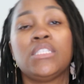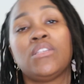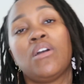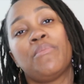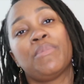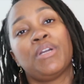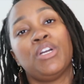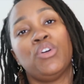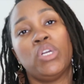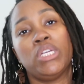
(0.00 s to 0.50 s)
So
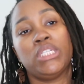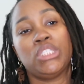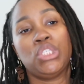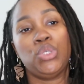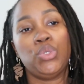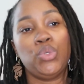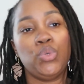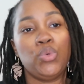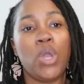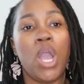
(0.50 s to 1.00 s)
I'm going
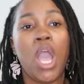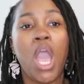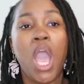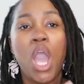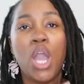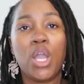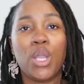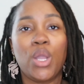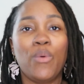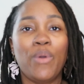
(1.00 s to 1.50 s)
to
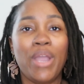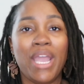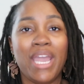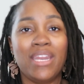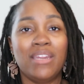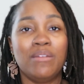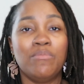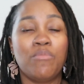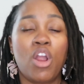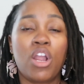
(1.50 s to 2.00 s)
go
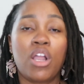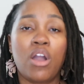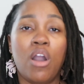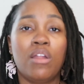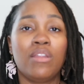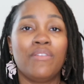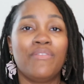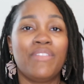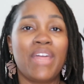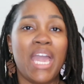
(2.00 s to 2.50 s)
ahead and mark
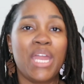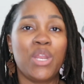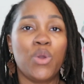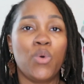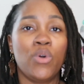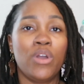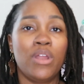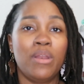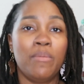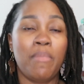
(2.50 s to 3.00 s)
all of that
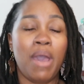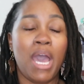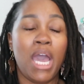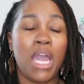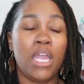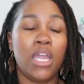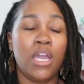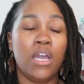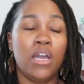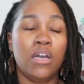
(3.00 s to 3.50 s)
on
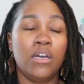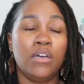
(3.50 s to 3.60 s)
my